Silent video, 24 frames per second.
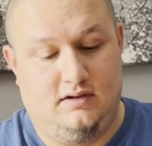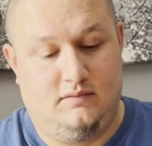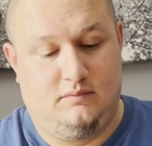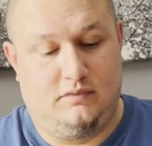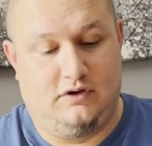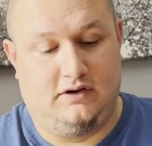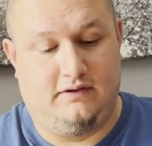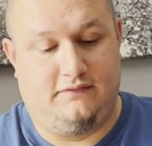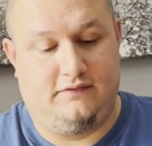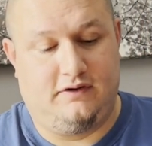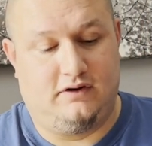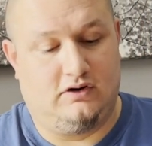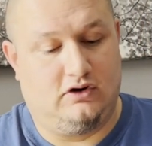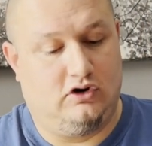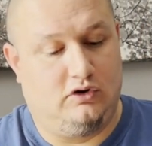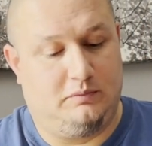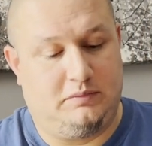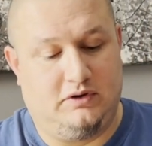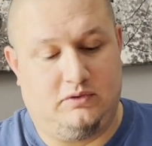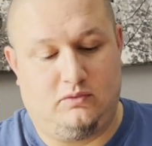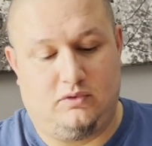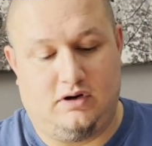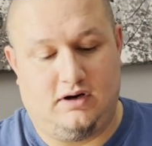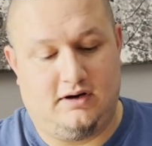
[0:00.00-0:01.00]
But if you're
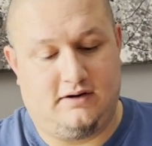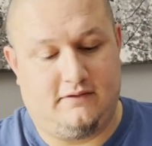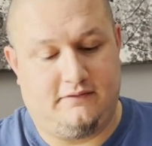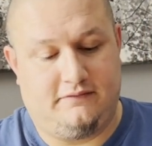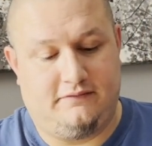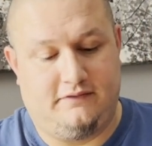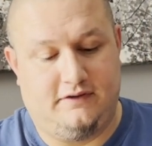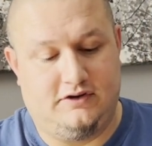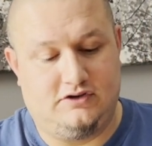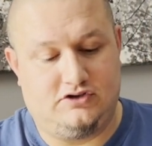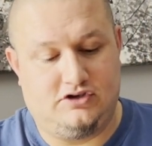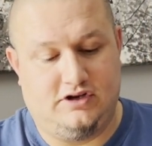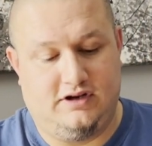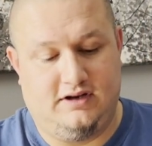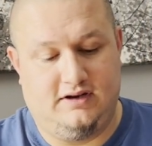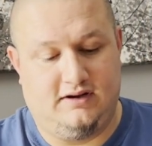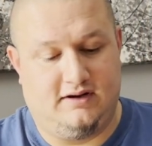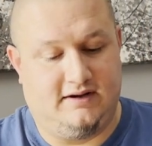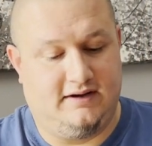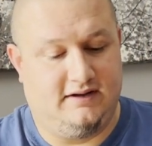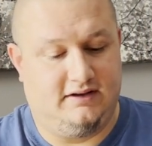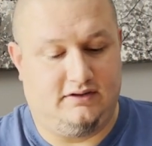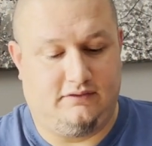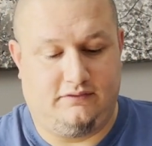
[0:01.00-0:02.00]
open water fishing,
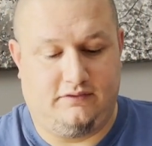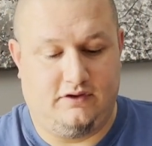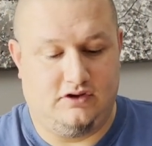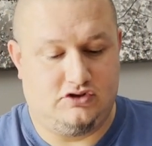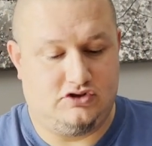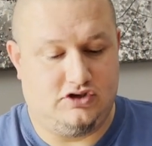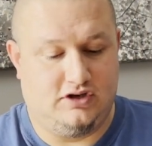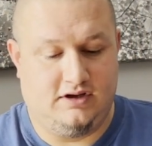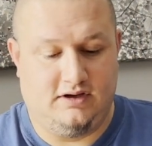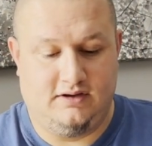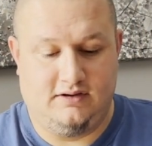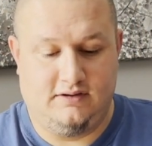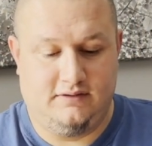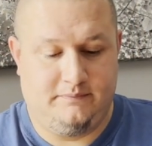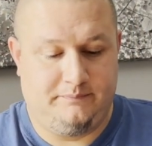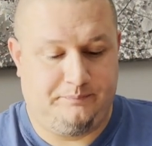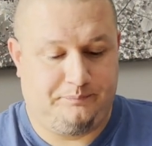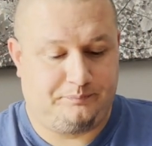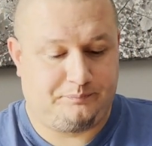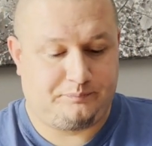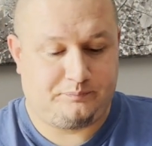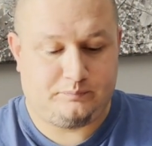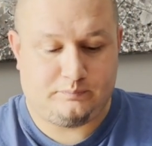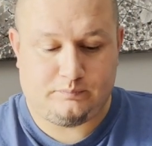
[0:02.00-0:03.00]
ice fishing,
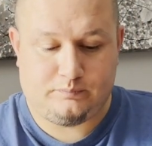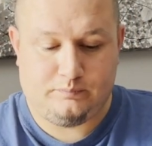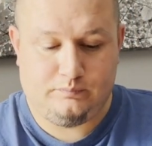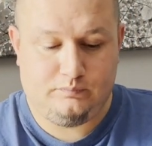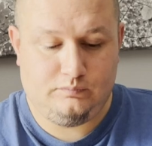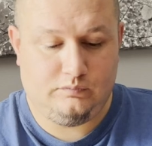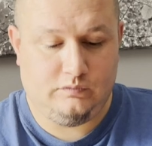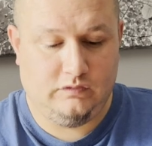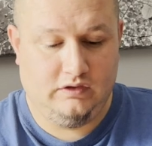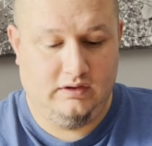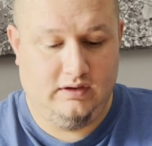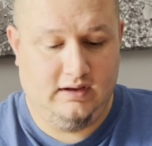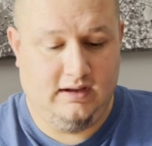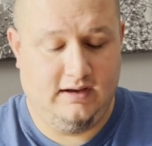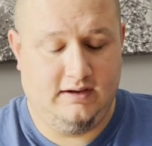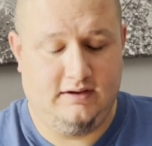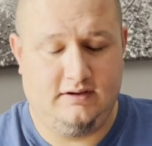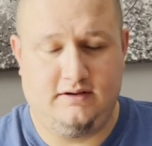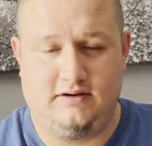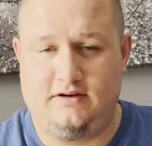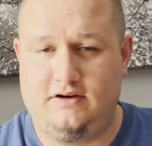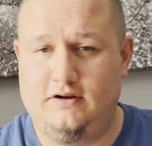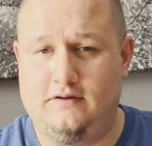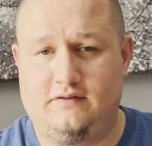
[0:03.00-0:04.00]

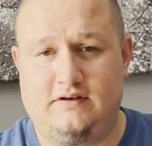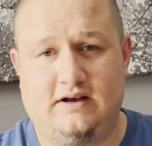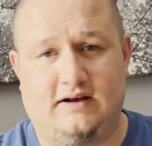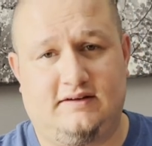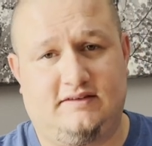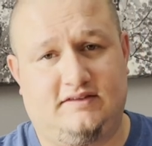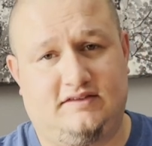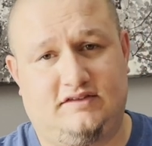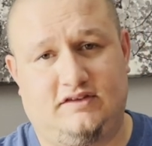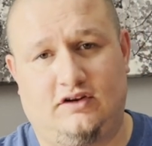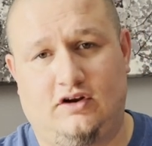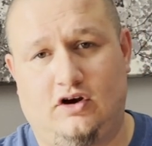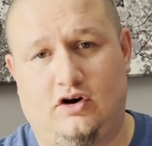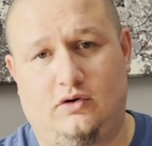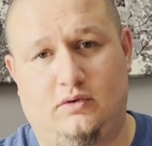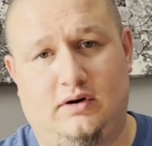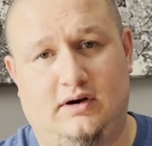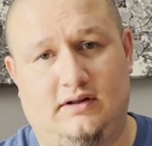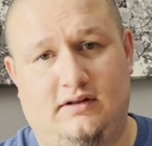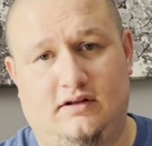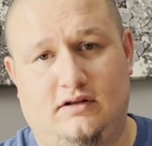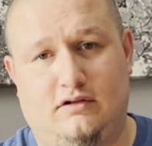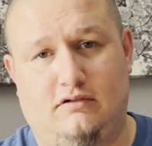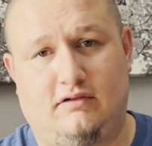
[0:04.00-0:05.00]
and you've got snow
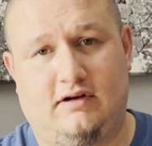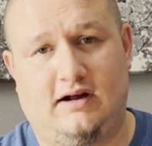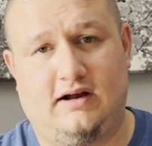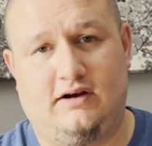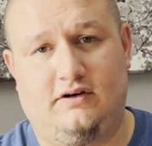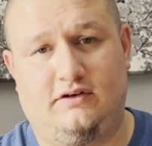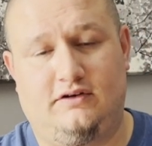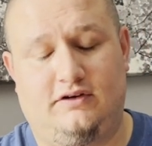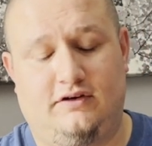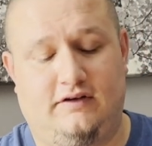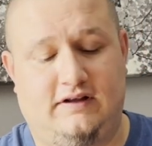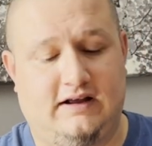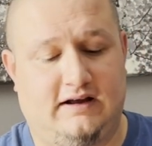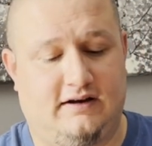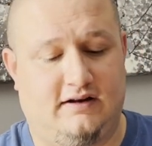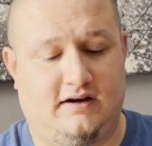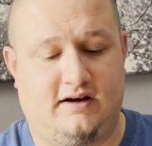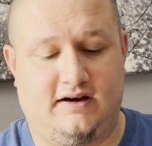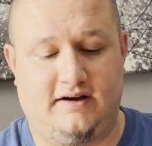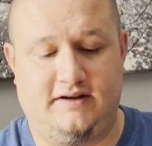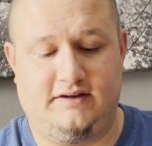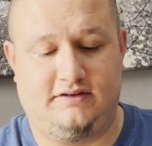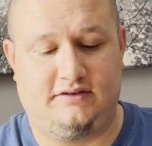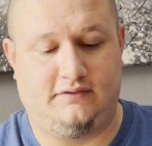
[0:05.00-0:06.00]
on the ground, you've got
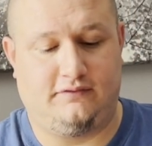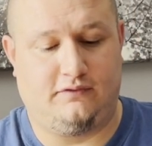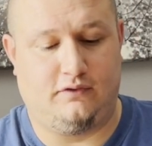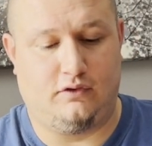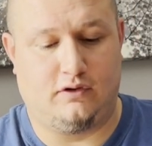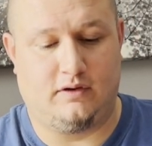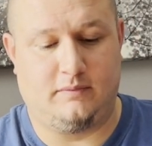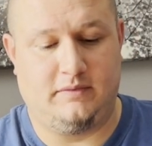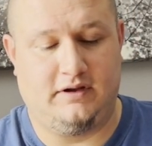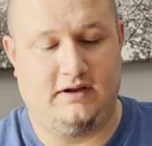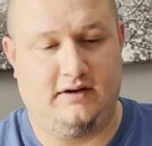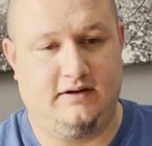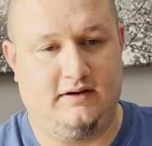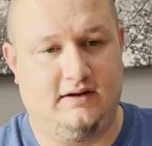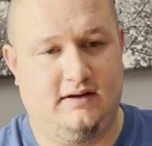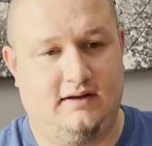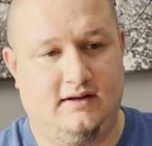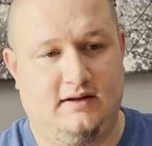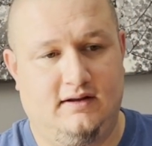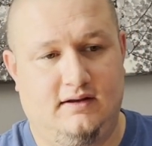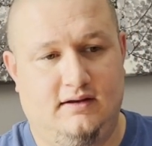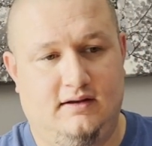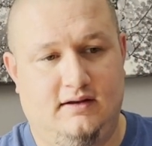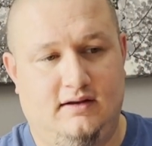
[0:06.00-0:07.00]
ice forming,
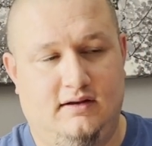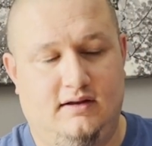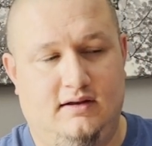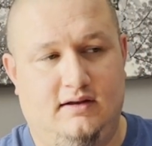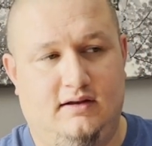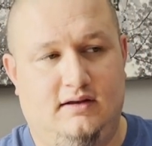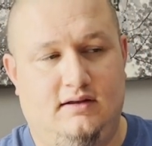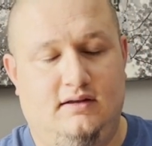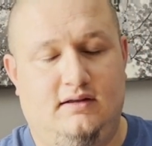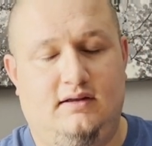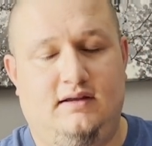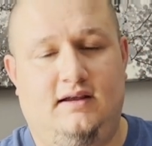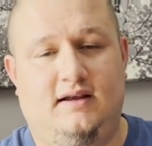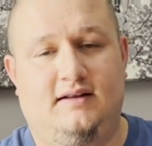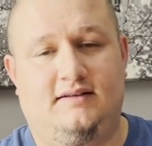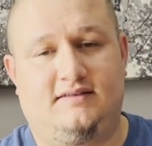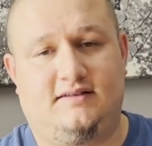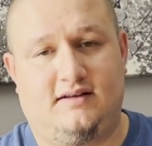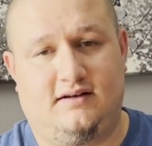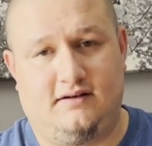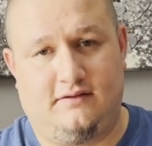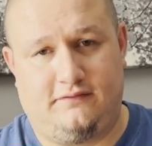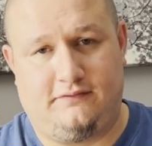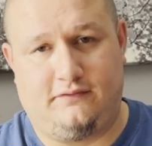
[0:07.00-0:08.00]
it's
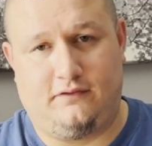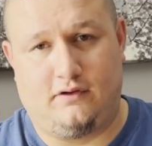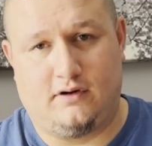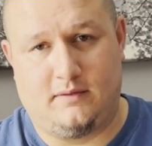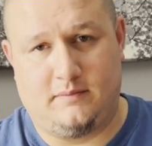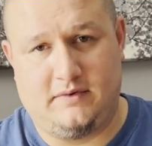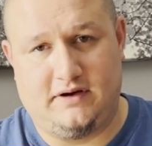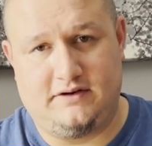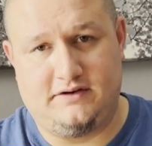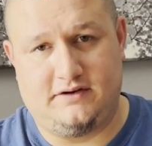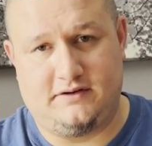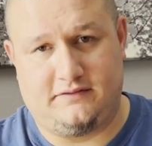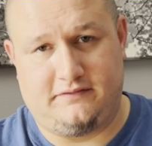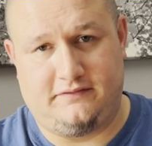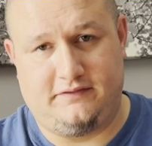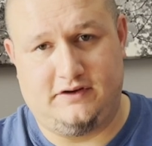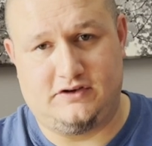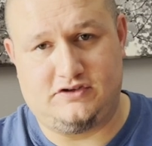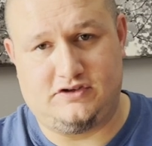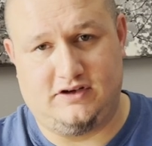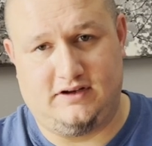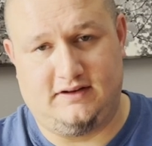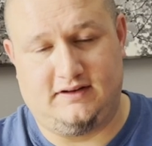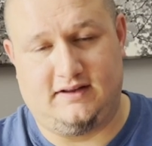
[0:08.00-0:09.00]
gonna form on your
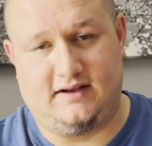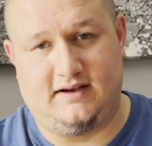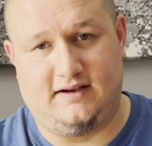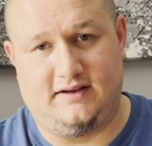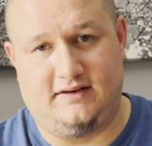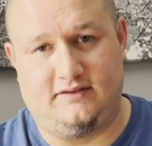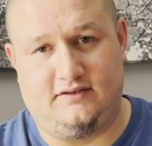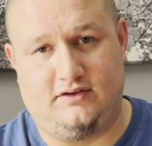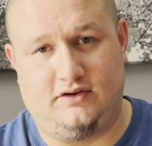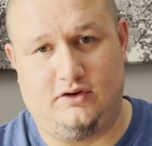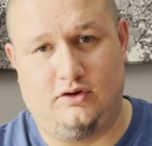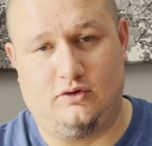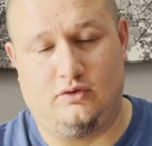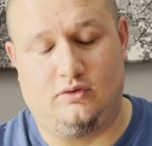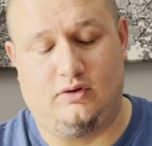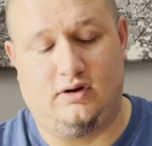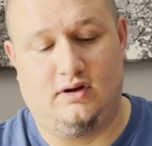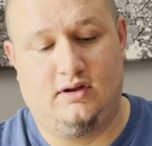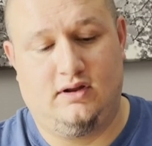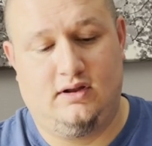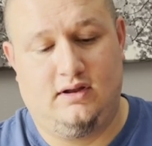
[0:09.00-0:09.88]
fishing line too.